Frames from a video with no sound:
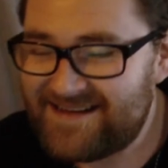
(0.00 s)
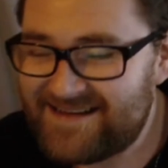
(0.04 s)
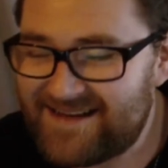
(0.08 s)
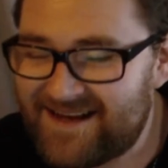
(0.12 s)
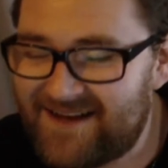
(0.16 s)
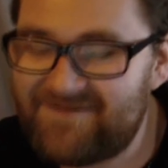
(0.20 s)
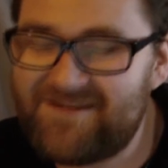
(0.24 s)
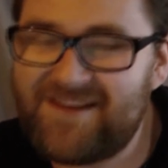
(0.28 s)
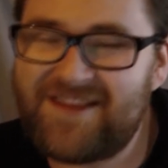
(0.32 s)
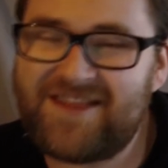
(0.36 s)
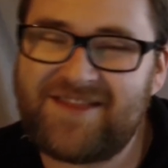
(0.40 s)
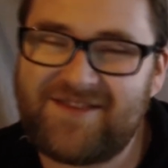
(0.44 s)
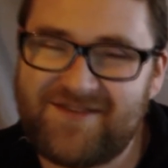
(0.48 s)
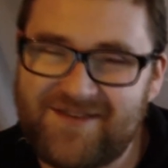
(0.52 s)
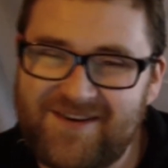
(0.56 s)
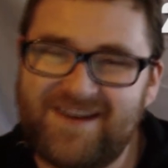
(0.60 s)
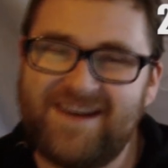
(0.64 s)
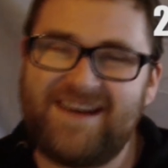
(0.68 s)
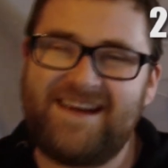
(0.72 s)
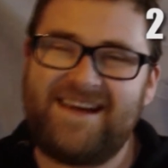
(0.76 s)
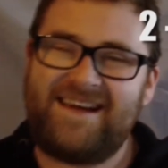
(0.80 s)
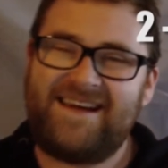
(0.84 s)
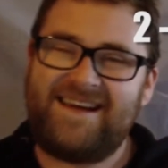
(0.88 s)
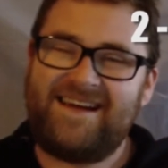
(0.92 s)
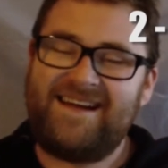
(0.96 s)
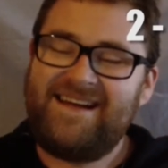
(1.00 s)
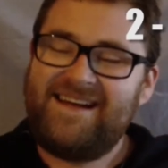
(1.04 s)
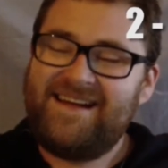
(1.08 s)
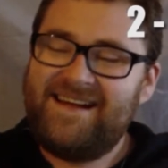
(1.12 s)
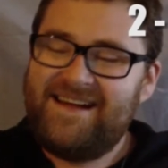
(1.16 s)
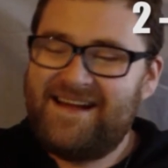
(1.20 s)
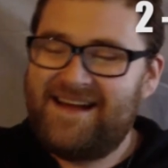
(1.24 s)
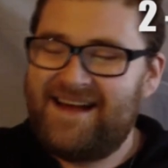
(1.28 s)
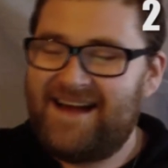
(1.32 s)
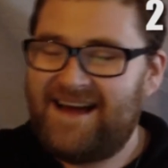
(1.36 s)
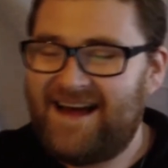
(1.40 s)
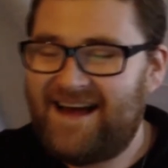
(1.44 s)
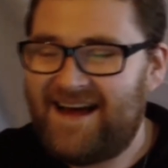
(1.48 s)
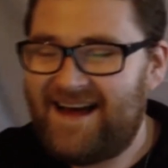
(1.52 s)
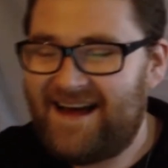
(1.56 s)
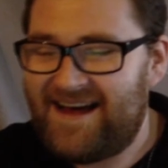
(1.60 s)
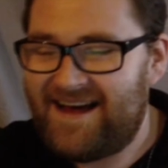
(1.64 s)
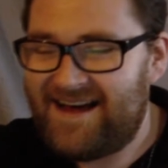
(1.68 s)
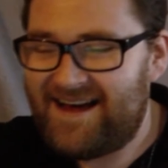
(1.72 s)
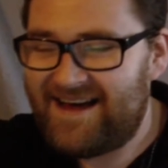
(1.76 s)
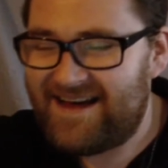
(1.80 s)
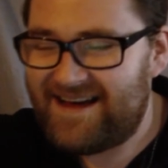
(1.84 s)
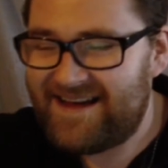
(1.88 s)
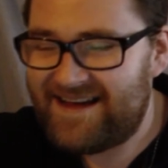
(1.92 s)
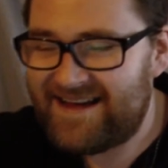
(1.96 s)
Number three
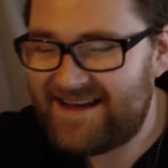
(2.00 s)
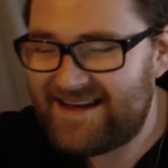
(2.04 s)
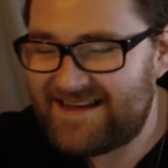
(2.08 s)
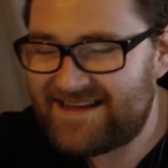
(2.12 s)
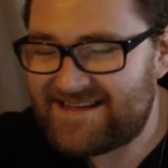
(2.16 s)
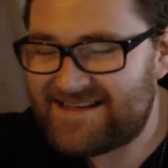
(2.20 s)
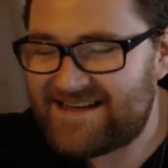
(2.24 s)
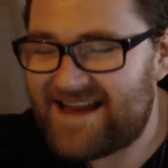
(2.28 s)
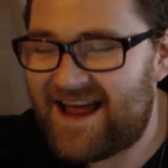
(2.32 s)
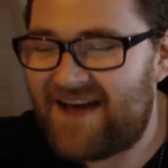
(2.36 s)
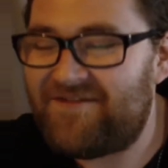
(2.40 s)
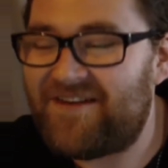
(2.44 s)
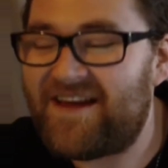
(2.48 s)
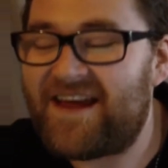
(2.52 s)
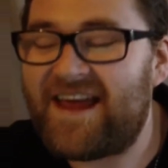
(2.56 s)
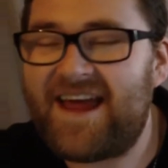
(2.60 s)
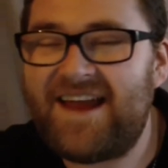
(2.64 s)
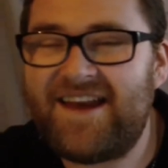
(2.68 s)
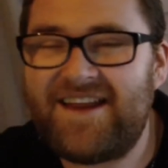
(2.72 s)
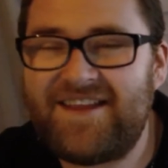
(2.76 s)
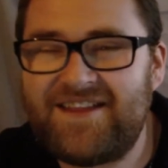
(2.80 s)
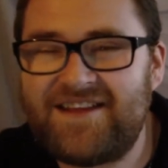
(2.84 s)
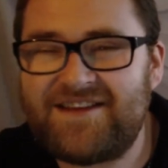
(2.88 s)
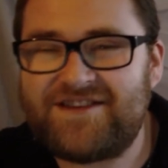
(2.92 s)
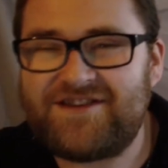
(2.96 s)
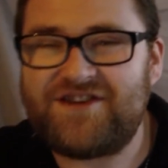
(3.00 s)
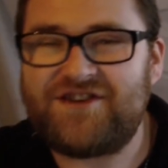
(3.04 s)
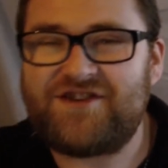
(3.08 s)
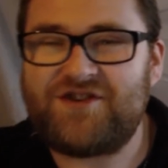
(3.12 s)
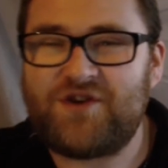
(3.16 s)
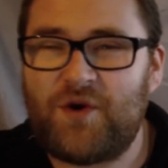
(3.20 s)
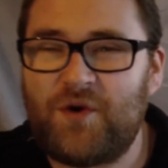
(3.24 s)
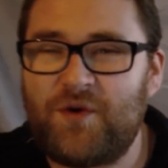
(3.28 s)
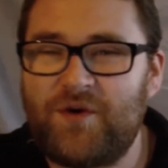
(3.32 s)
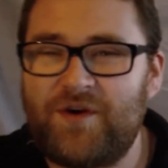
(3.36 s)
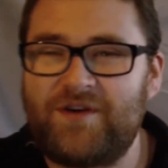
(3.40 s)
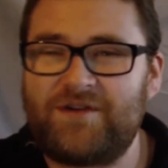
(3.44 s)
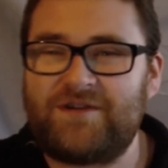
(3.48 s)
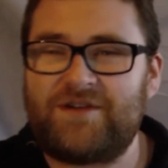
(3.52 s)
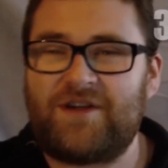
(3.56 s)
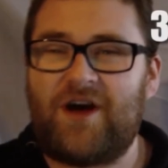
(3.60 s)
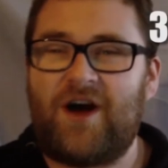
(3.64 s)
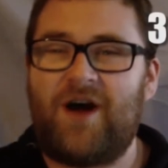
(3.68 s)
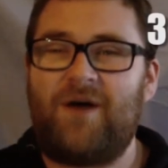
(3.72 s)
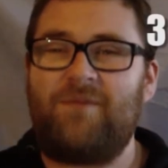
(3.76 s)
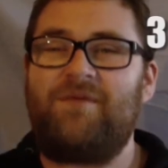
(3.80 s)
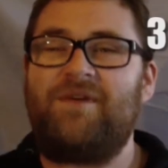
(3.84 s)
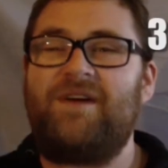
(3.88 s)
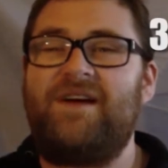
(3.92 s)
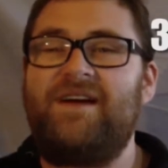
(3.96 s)
is navigating the tutorial
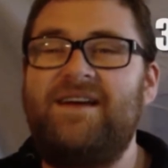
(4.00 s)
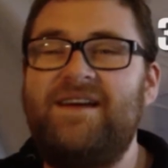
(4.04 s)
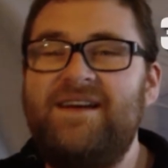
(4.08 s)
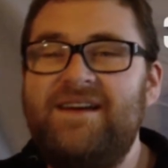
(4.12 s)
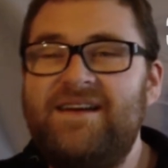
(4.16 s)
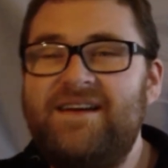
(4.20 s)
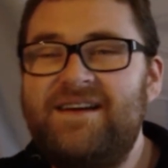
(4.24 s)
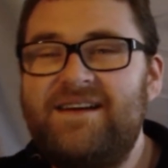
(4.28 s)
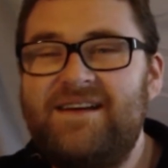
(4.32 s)
library.